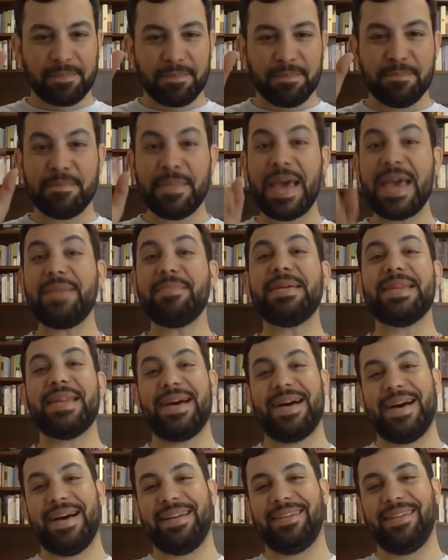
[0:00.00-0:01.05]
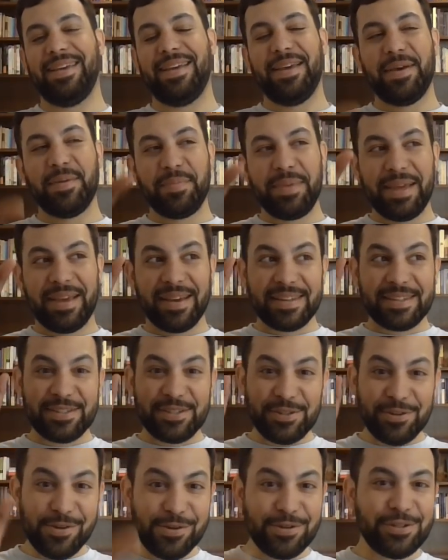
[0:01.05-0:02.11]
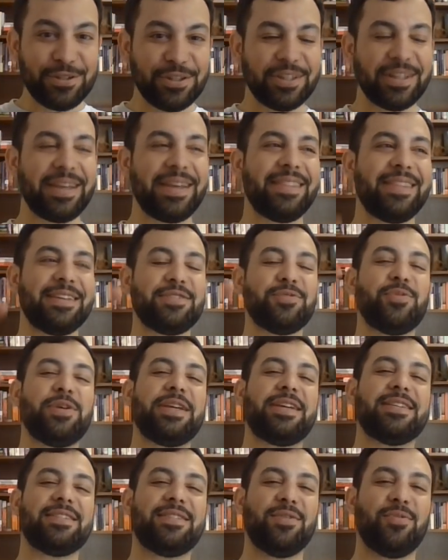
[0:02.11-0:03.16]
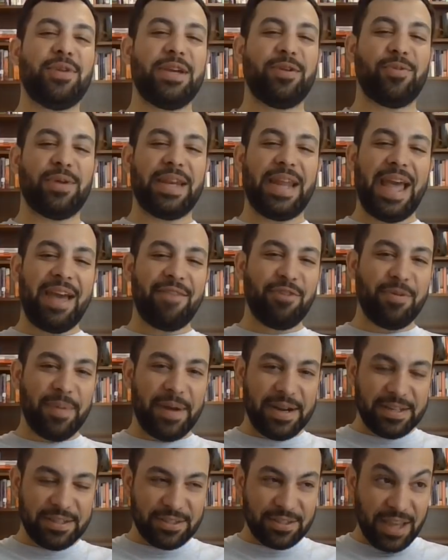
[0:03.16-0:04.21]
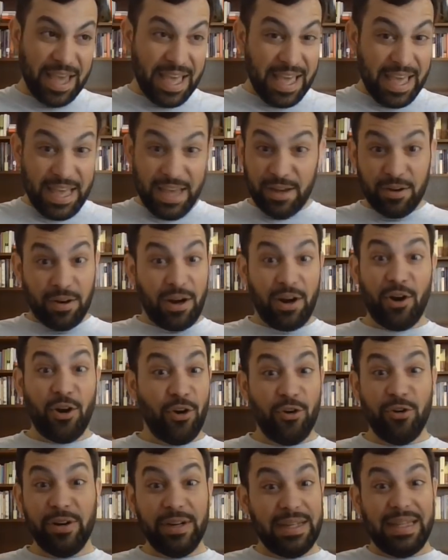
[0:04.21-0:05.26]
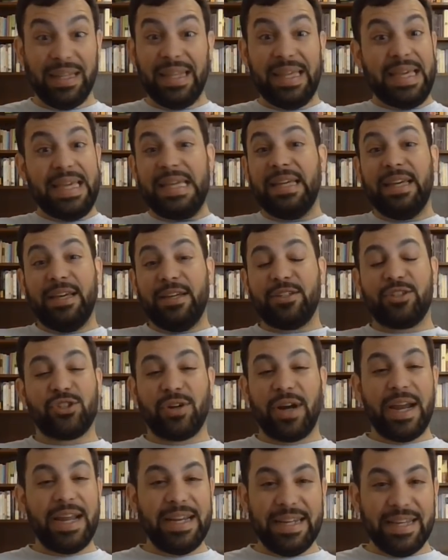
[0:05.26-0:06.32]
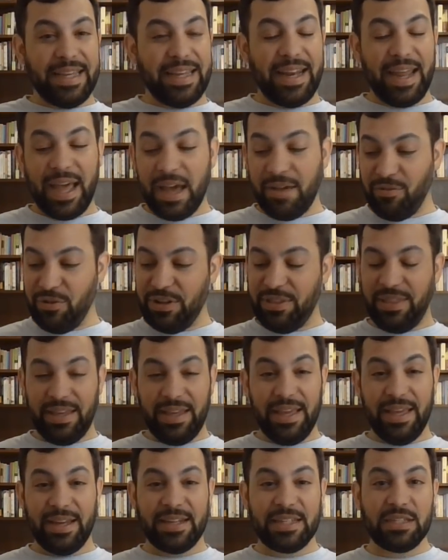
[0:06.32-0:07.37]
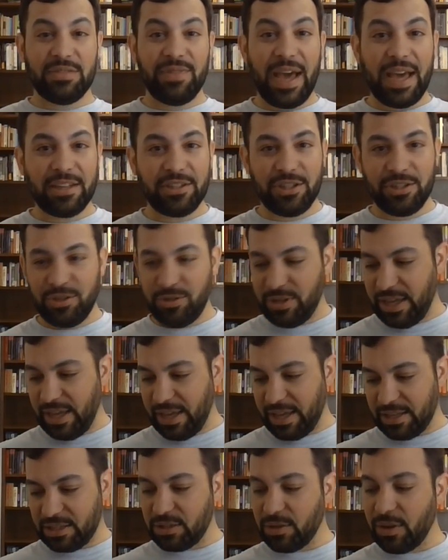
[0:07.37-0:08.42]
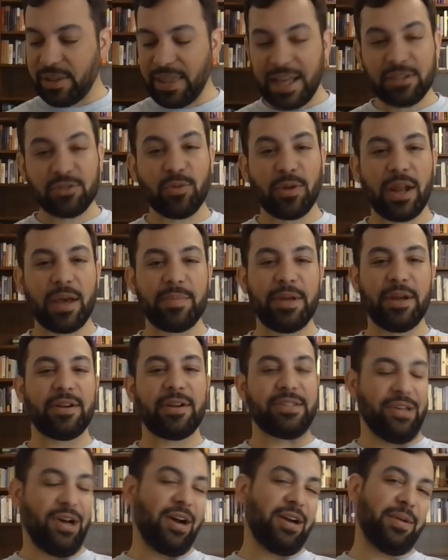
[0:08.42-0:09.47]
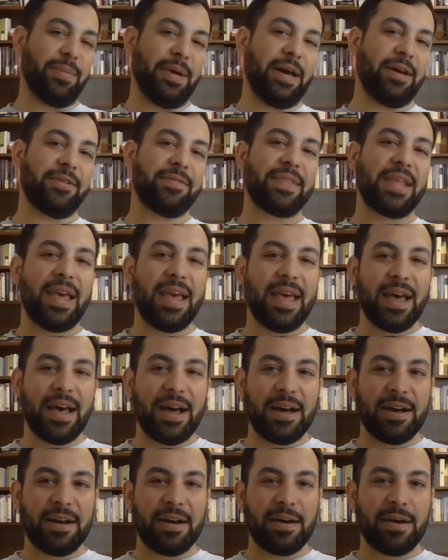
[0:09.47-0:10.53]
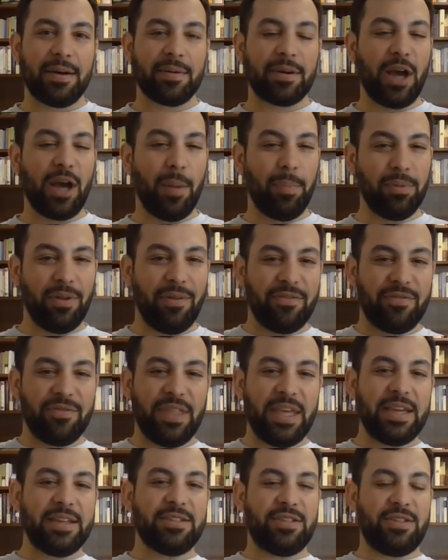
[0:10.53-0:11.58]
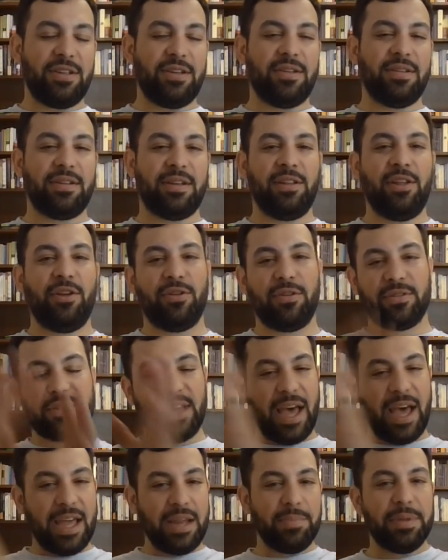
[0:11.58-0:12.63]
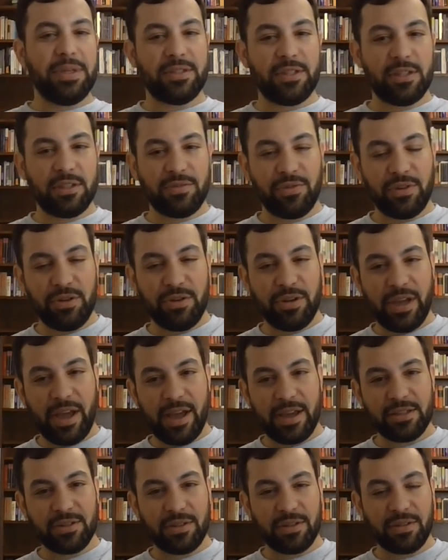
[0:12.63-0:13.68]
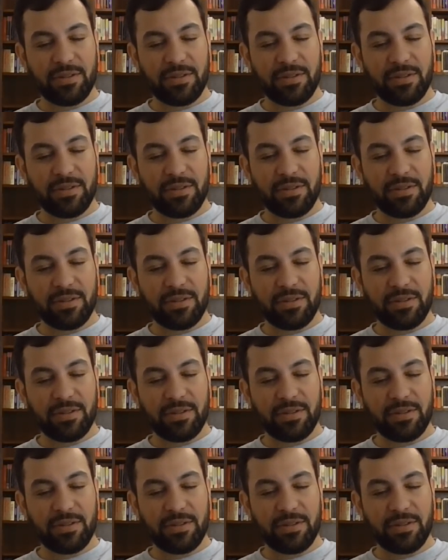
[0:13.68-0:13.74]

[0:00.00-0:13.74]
Maybe not, because usually this week is the week when everybody's hurriedly trying to get everything in as fast as you can. So that's what I'm here to talk about. A couple of things little side business for you guys on